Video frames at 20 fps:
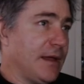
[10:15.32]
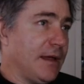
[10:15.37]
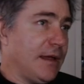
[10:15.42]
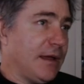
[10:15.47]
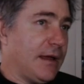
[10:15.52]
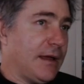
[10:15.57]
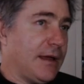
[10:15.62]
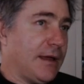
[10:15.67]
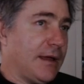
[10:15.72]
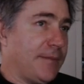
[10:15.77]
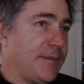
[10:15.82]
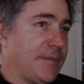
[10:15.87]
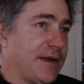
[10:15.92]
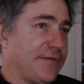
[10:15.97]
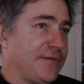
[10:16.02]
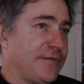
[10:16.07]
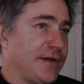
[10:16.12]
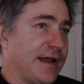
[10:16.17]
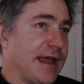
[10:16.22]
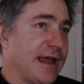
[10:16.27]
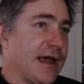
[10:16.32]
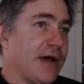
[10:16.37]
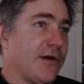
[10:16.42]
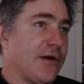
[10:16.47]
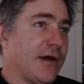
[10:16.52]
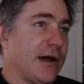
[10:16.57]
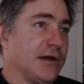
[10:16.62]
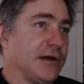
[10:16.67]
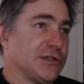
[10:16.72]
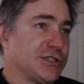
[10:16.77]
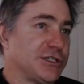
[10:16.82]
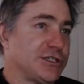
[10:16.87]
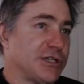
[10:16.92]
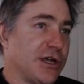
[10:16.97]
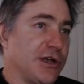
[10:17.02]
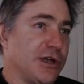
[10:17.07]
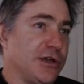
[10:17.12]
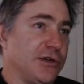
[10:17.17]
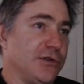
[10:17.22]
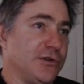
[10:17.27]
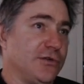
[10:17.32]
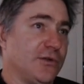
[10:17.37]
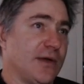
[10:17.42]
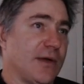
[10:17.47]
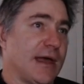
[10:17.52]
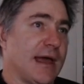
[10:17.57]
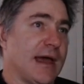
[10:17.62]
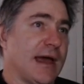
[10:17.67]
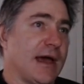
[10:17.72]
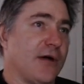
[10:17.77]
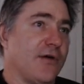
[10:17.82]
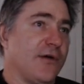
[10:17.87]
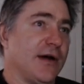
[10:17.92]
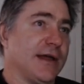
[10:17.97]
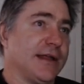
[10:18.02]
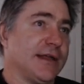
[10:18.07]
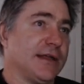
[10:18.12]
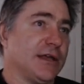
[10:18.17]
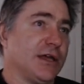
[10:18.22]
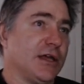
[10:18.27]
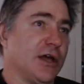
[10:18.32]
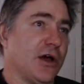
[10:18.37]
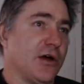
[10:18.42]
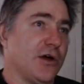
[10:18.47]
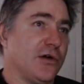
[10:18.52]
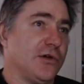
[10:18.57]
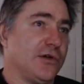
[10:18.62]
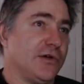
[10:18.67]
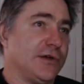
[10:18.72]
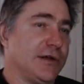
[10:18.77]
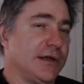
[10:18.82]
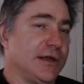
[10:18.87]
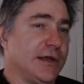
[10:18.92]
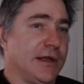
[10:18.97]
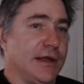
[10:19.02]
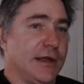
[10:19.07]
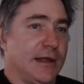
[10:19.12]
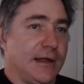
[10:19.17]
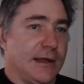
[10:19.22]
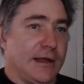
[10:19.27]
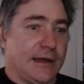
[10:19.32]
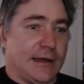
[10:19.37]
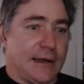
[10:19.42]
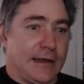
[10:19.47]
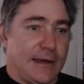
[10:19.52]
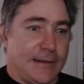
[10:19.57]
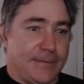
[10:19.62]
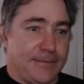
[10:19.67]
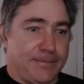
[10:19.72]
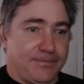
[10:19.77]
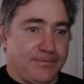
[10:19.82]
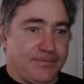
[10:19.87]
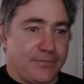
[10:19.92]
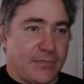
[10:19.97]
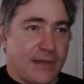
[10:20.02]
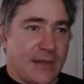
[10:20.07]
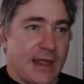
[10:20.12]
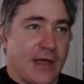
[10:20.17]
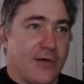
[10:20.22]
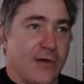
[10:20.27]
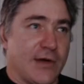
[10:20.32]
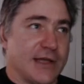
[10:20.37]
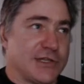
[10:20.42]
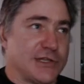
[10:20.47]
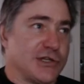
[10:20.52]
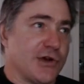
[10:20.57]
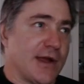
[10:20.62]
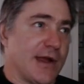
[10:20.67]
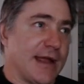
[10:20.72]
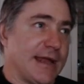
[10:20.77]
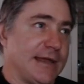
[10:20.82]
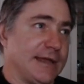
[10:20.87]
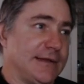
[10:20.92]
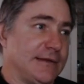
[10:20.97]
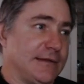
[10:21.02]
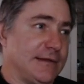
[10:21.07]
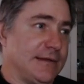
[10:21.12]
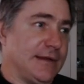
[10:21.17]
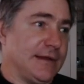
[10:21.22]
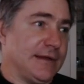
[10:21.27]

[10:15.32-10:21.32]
But for now, I'll show you how I encode, how I train the